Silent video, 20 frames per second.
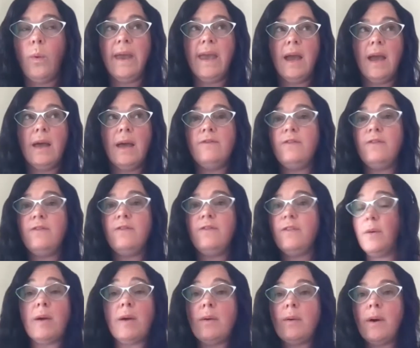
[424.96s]

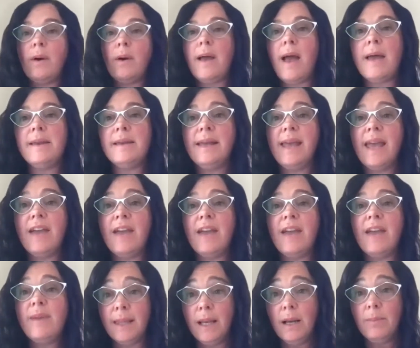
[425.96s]
Adnan
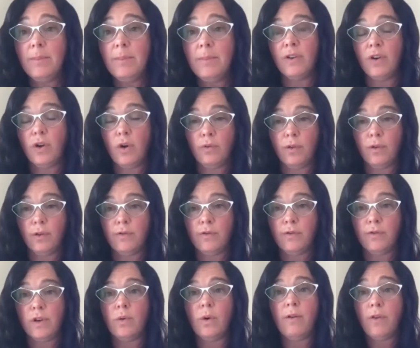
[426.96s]
gave me a little bit of an
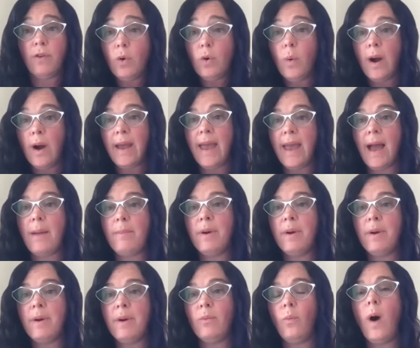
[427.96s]
overview of who I am,
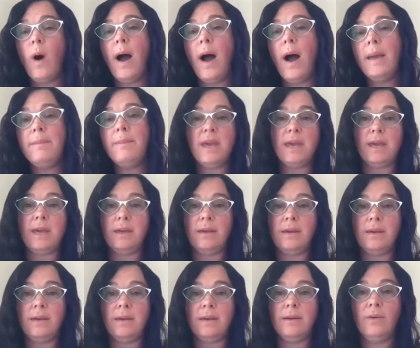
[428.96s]
but why me?
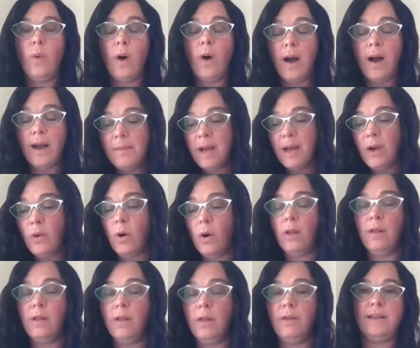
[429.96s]
Why am I
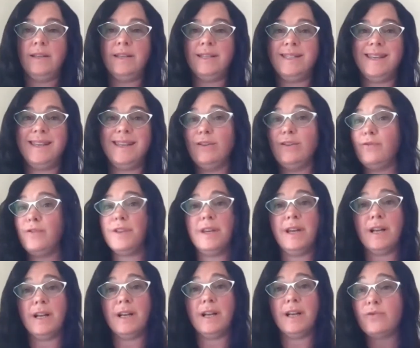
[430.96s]
qualified to sit here
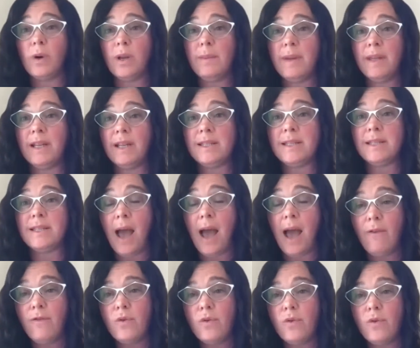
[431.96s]
for the next 40 minutes and
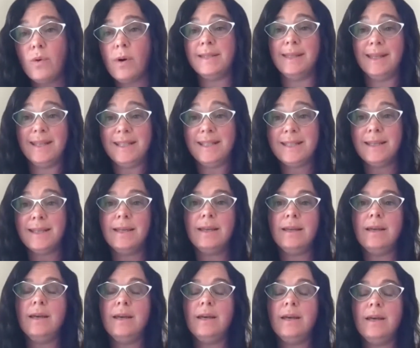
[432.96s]
have you guys
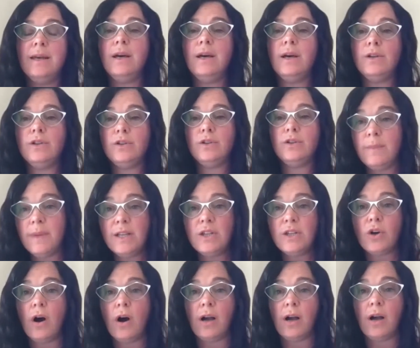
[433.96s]
listen to me
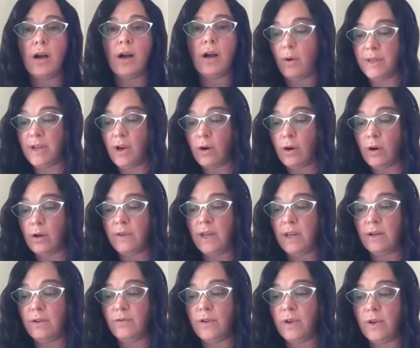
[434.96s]
talk about the art of
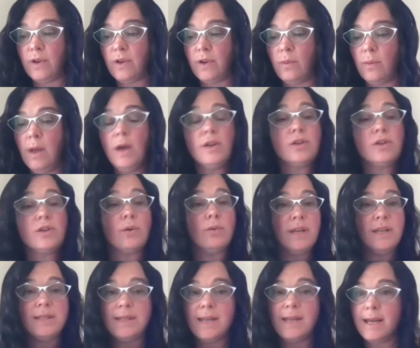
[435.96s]
an interview? So
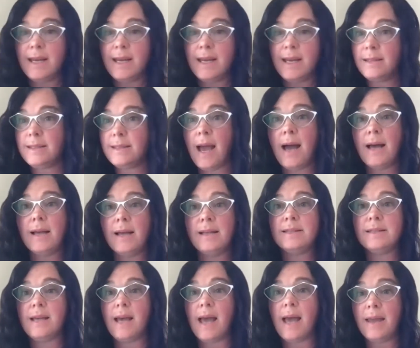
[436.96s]
these days,
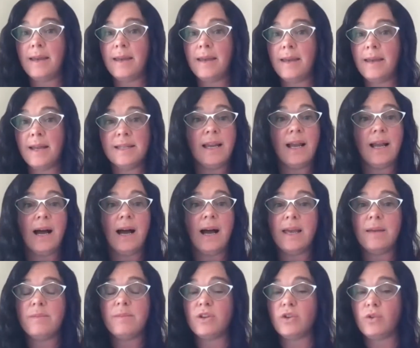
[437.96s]
as Adnan said,
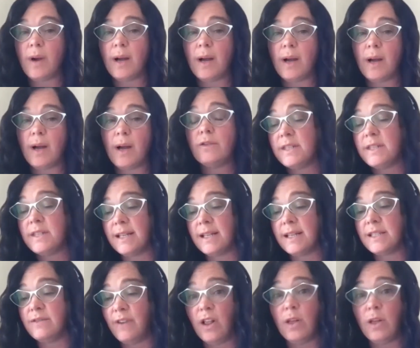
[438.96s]
I am the director of the
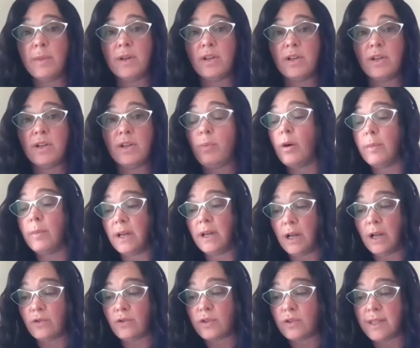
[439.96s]
sales development
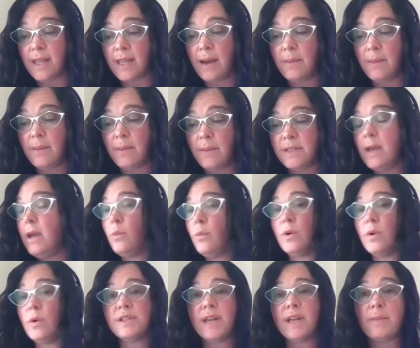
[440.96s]
department at Huntress Labs.
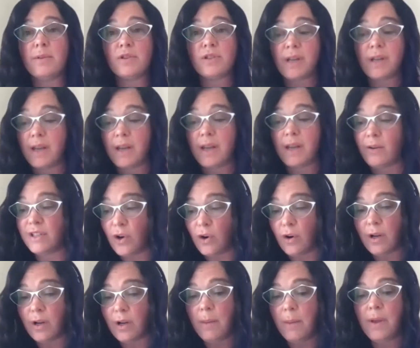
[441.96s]
We're a cybersecurity
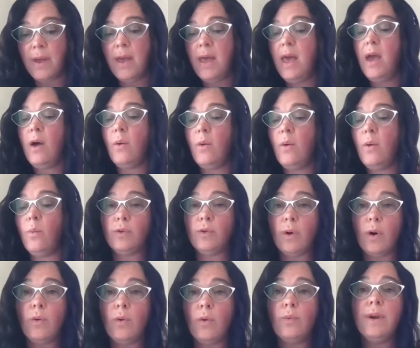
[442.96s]
startup. We've
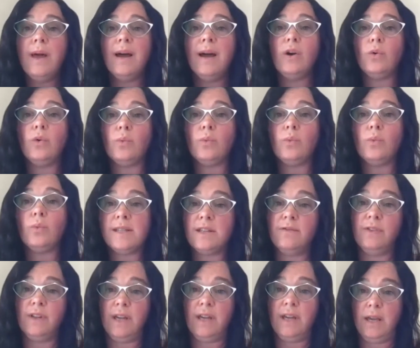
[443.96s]
grown
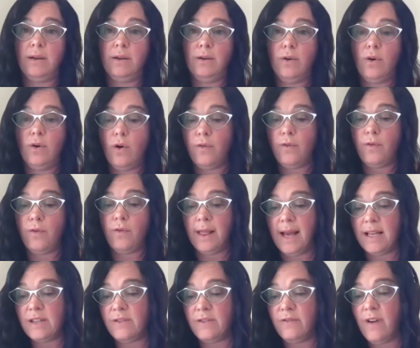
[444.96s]
aggressively over the
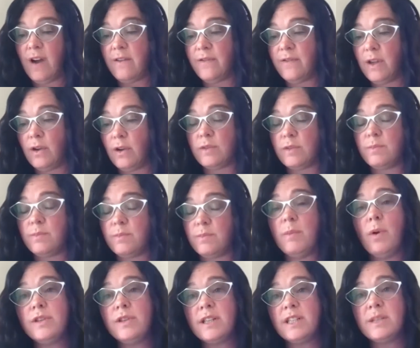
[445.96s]
last 5 years,
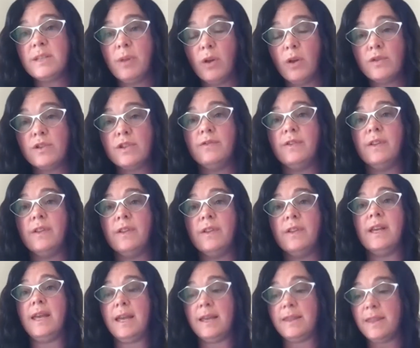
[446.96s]
but most
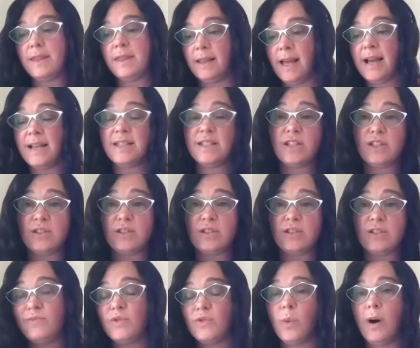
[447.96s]
explosively in the
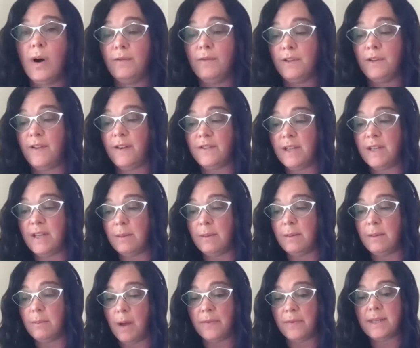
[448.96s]
last 12 to
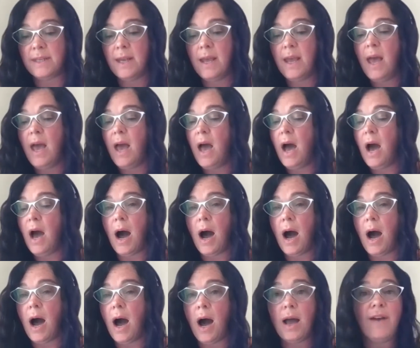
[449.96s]
15 months.
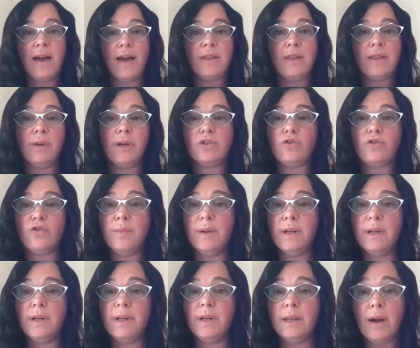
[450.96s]
I've had the pleasure
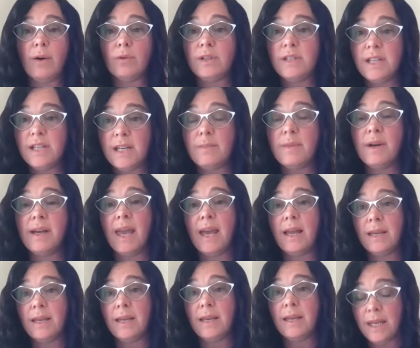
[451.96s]
of building my own team
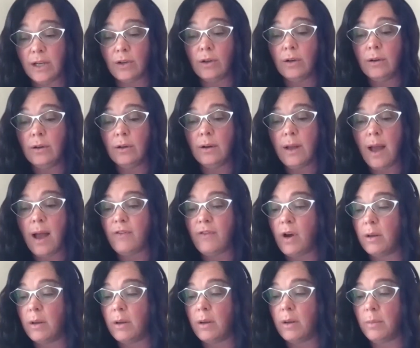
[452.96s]
again here.
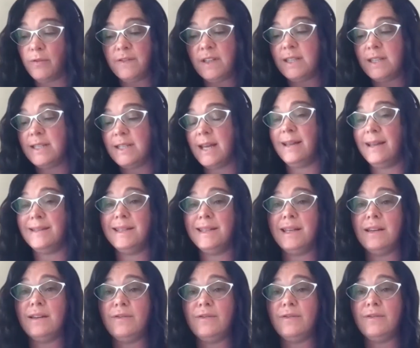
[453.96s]
I've got about 15
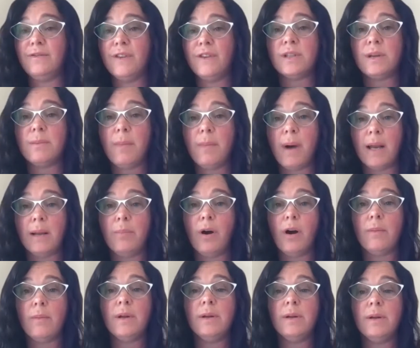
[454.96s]
talented individuals on my
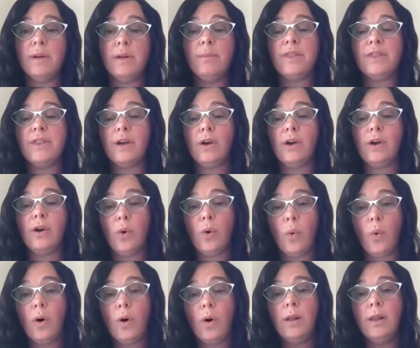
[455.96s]
department, but the
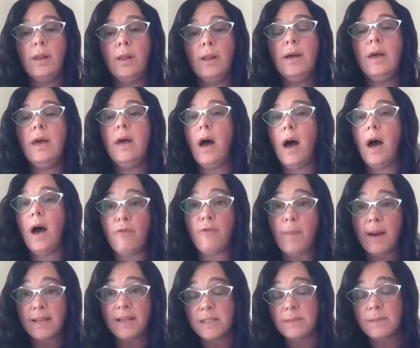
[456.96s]
goal
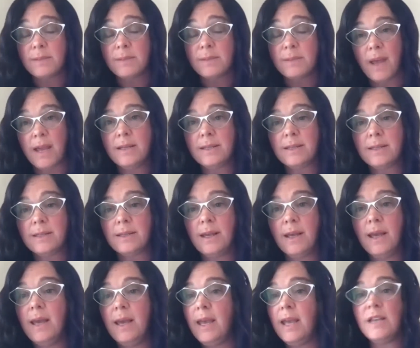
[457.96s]
of my
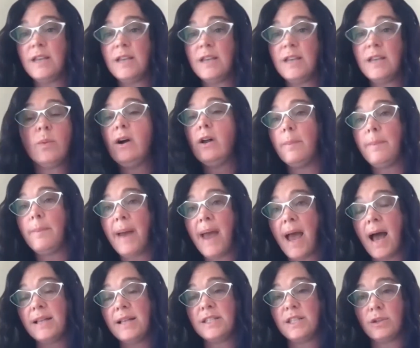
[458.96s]
space is what we call a
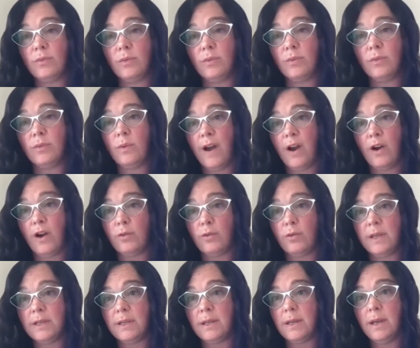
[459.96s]
pass-through
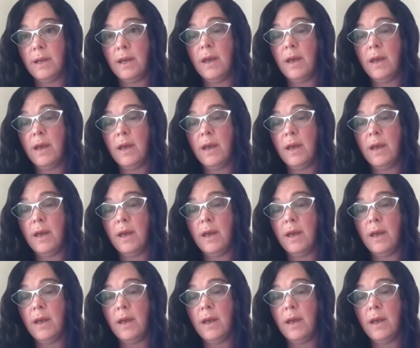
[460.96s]
environment.